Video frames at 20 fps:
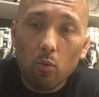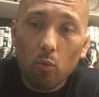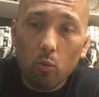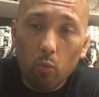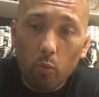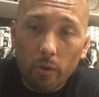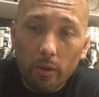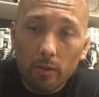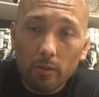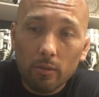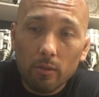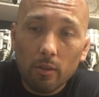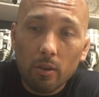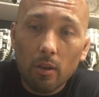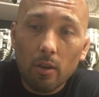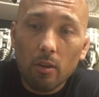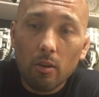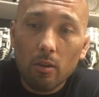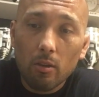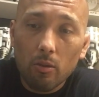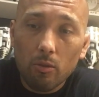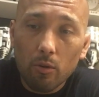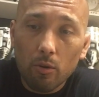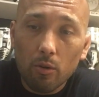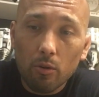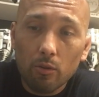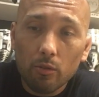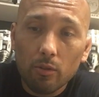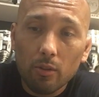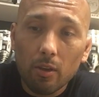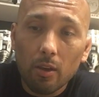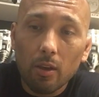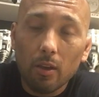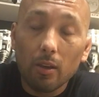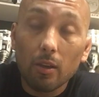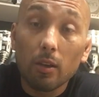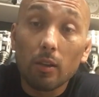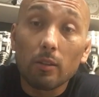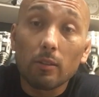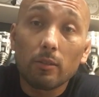Wednesday,
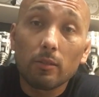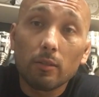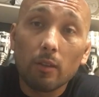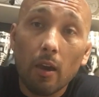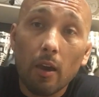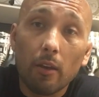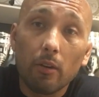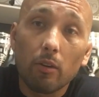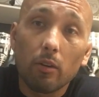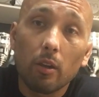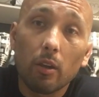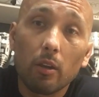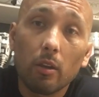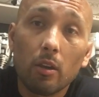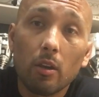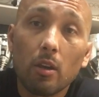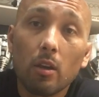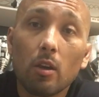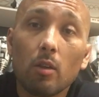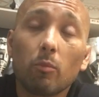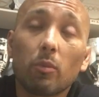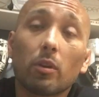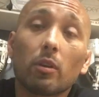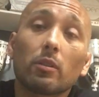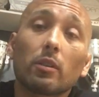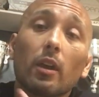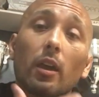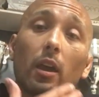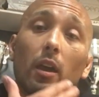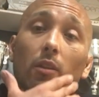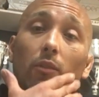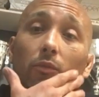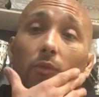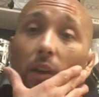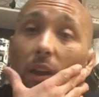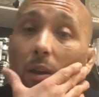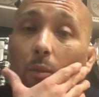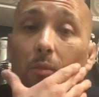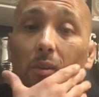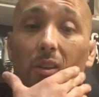Thursday, and Saturday. Because I had a
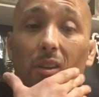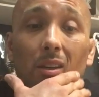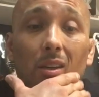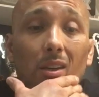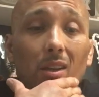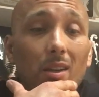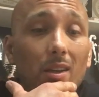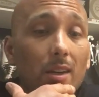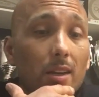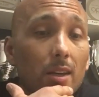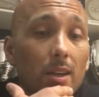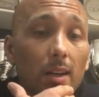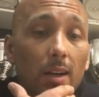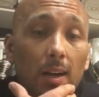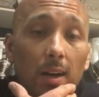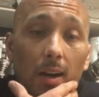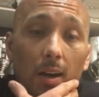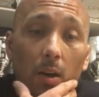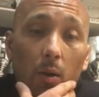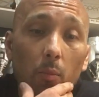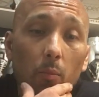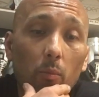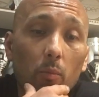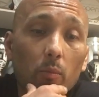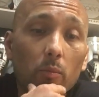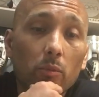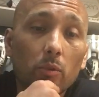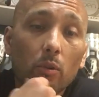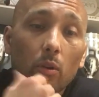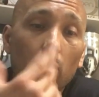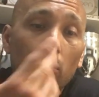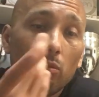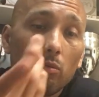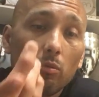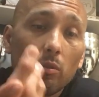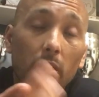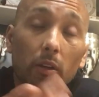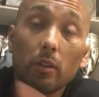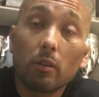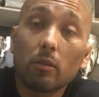family, you know,
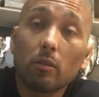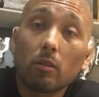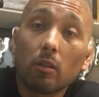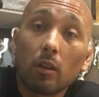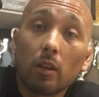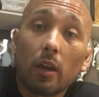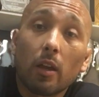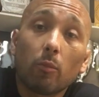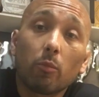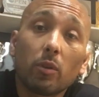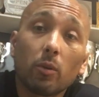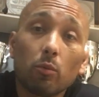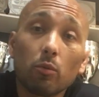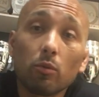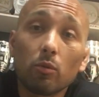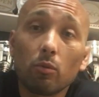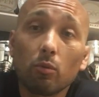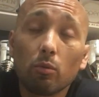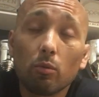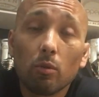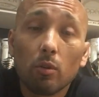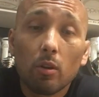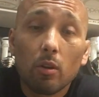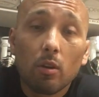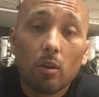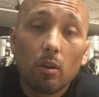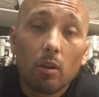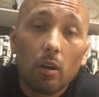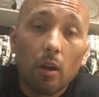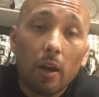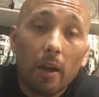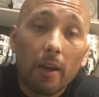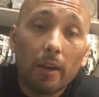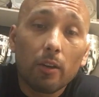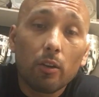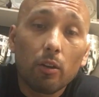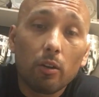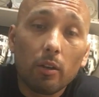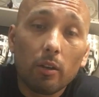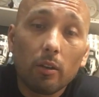like a lot of people do, I
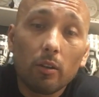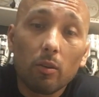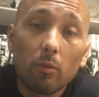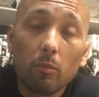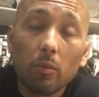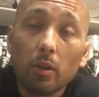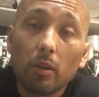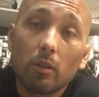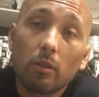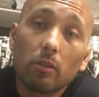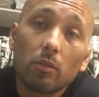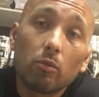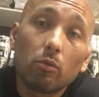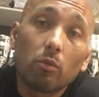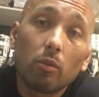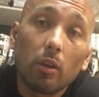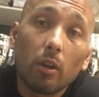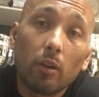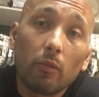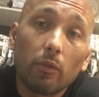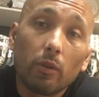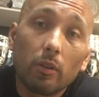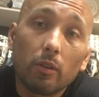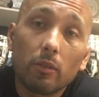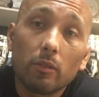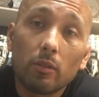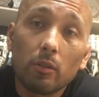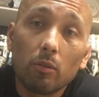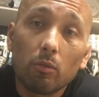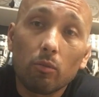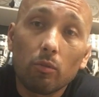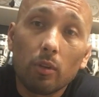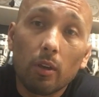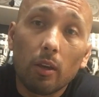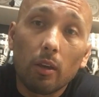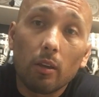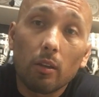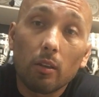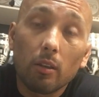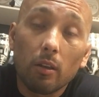couldn't commit to every single
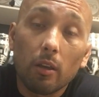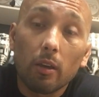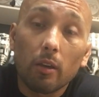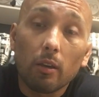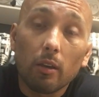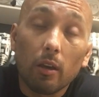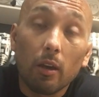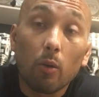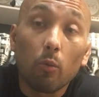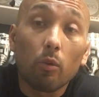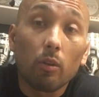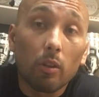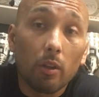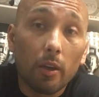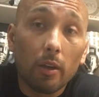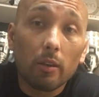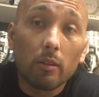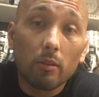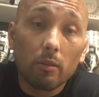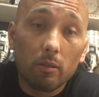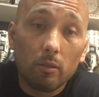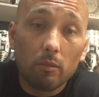day. Like I would like